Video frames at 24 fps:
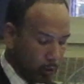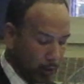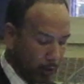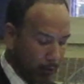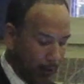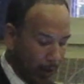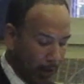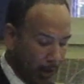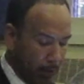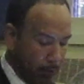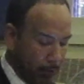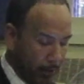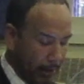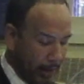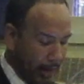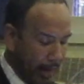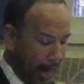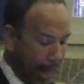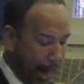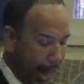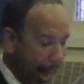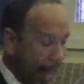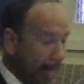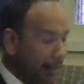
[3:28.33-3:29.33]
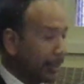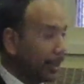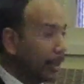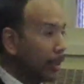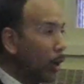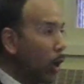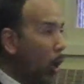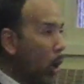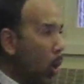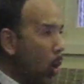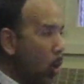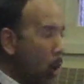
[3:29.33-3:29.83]
development at the
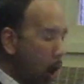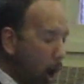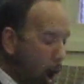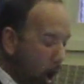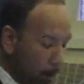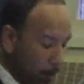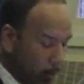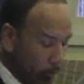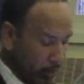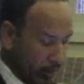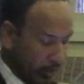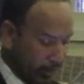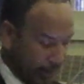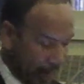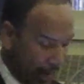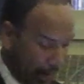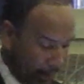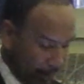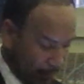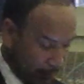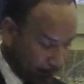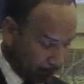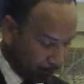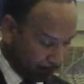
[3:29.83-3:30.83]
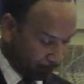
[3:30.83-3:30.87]
old Army site.